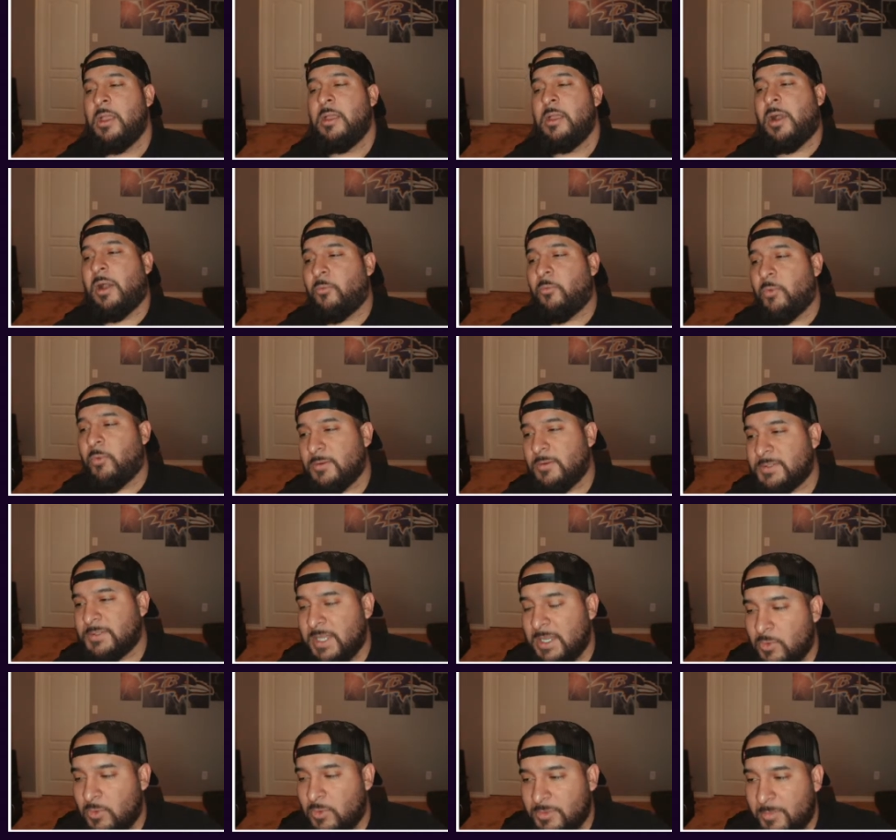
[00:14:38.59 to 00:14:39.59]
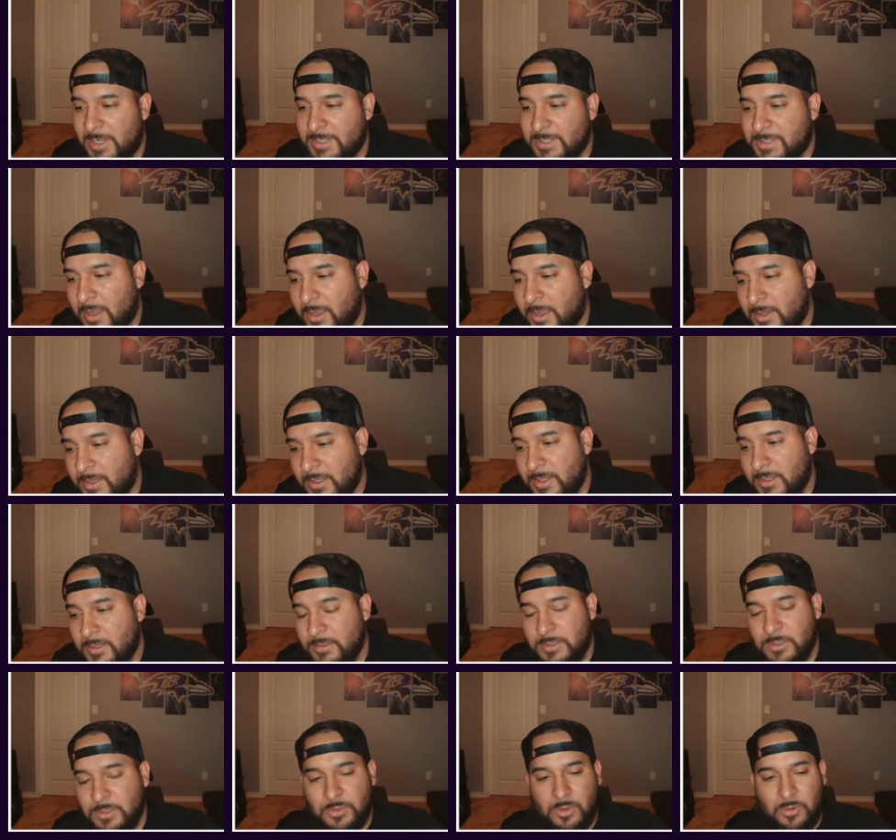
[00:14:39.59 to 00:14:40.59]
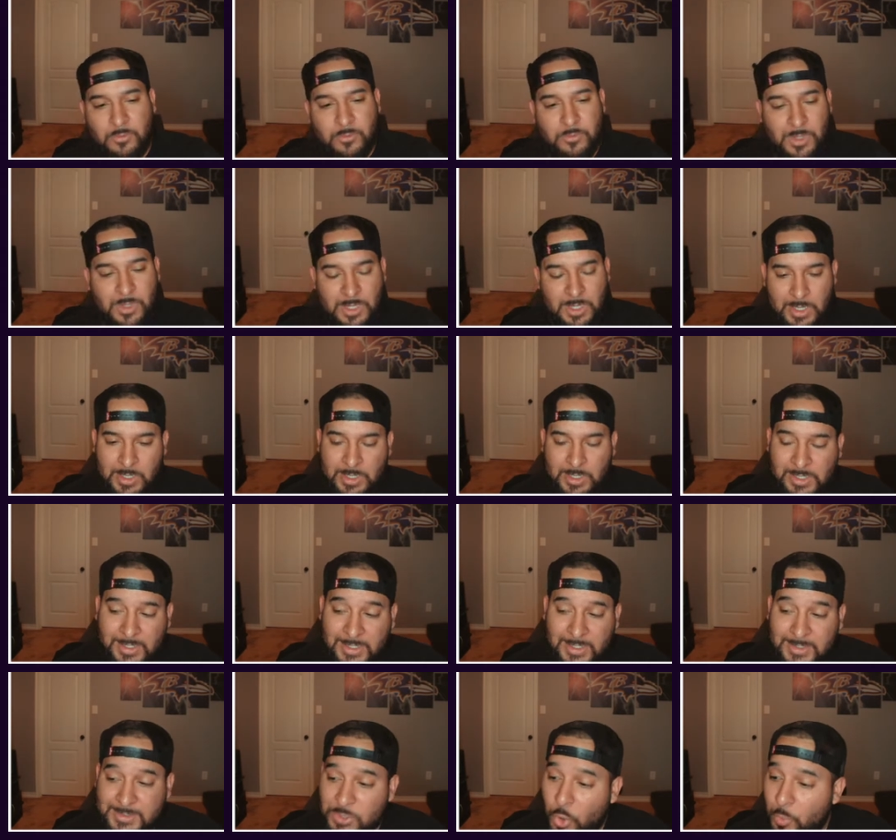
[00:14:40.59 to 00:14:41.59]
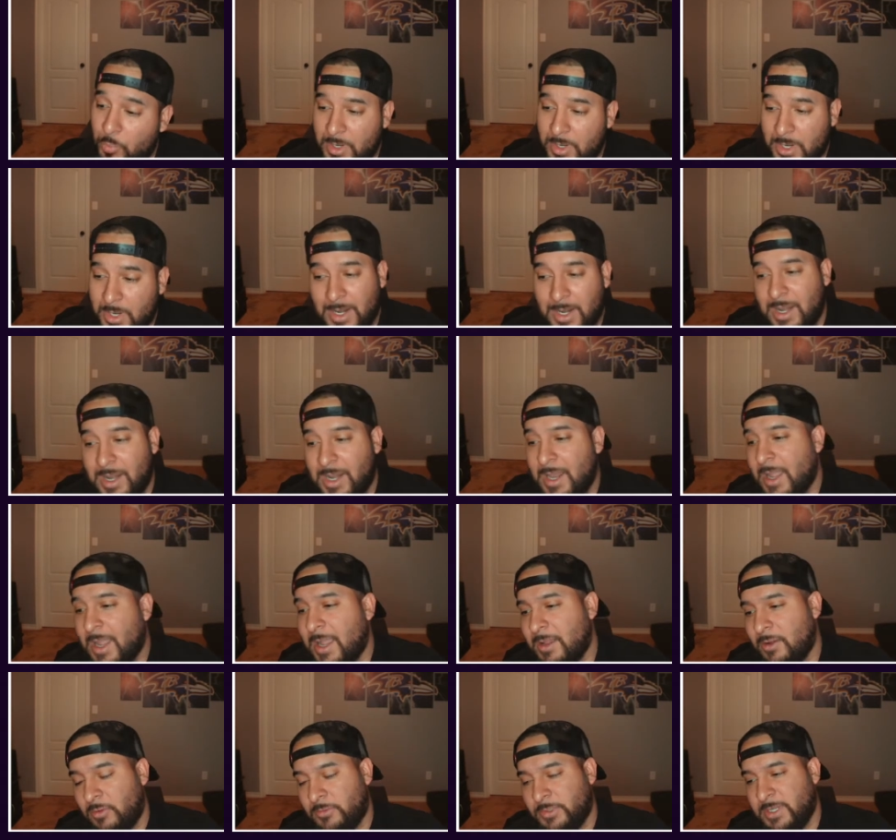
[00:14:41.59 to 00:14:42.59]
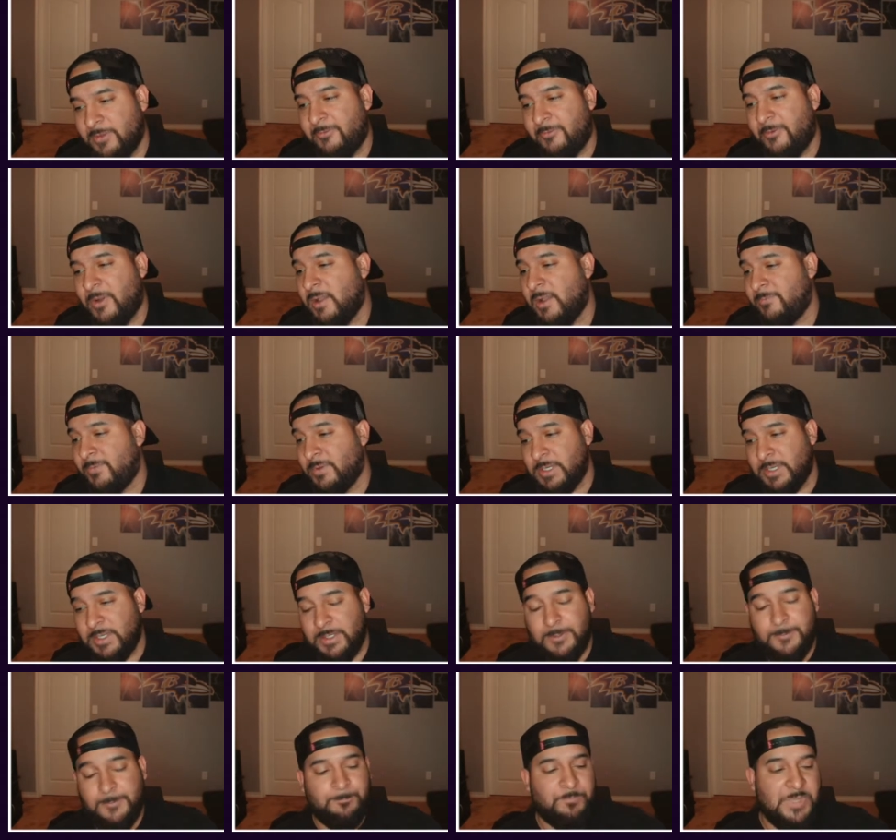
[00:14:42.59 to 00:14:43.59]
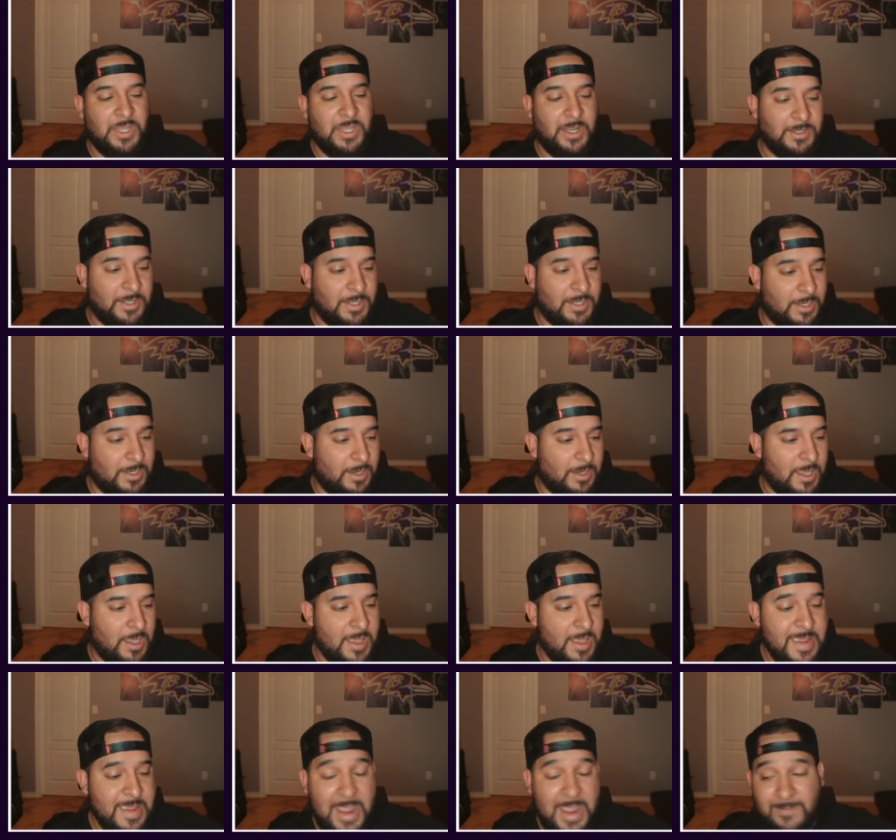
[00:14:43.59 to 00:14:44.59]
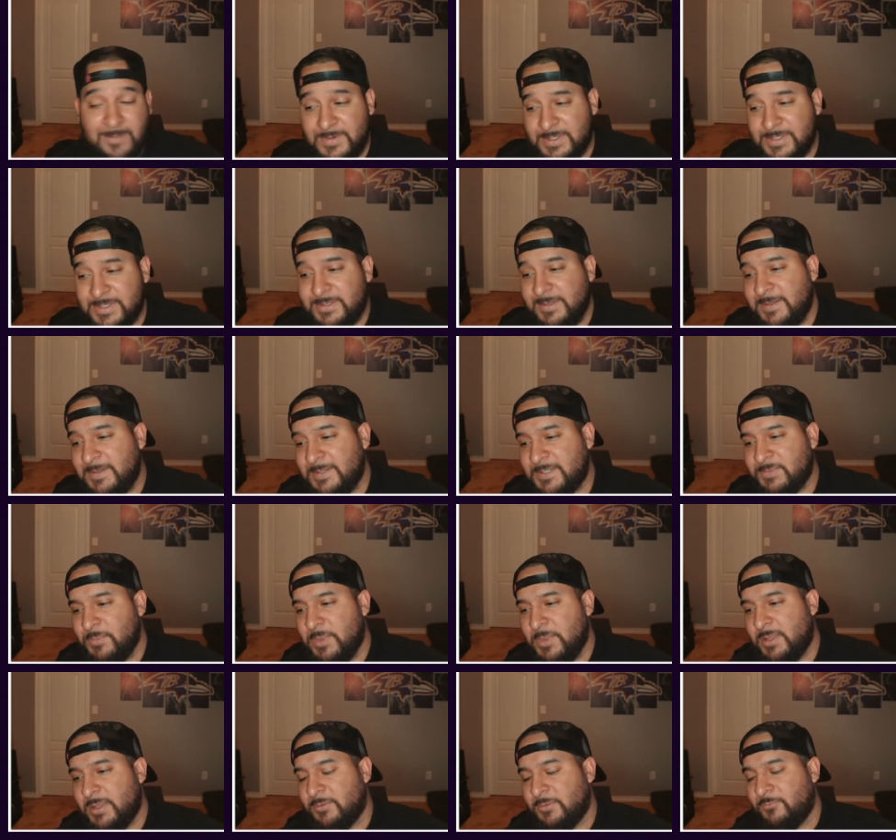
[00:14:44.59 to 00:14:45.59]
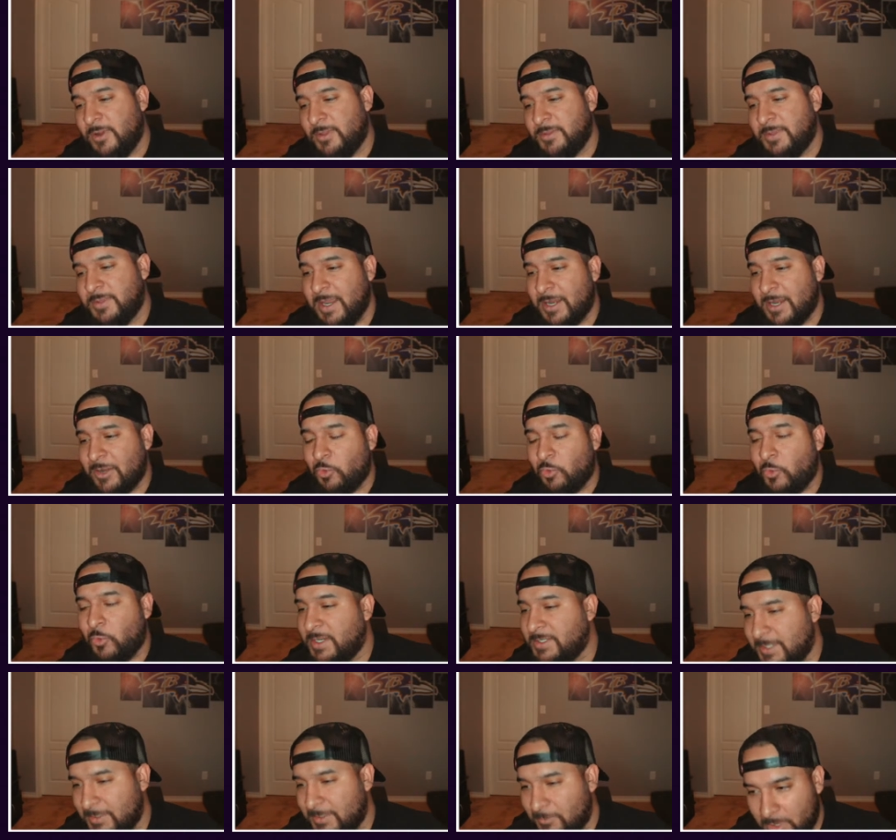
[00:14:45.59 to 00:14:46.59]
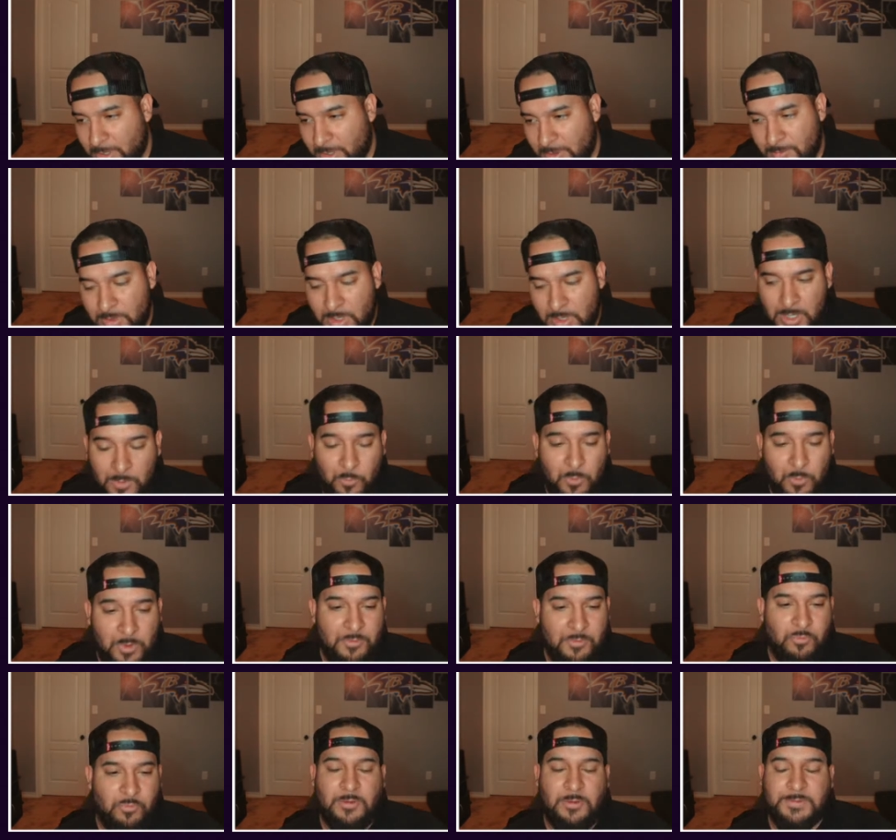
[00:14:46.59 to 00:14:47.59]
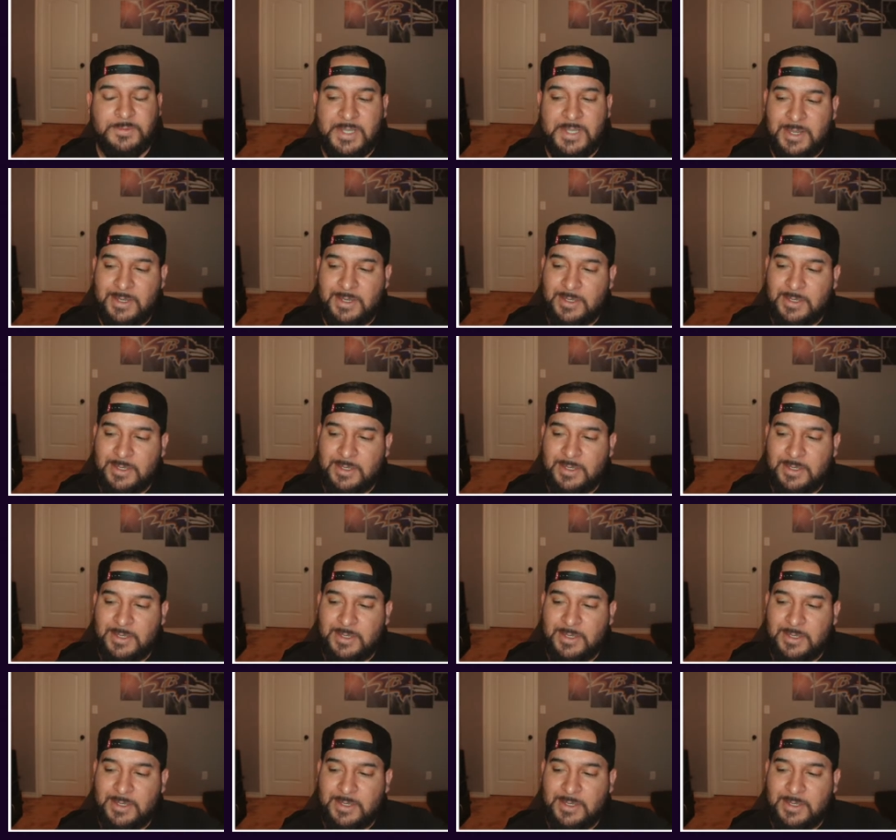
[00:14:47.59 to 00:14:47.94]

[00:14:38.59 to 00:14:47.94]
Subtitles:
My route tech with my tight end, he gets open a lot on that 5 and in. And then having Steve Smith run that crazy route with route tech,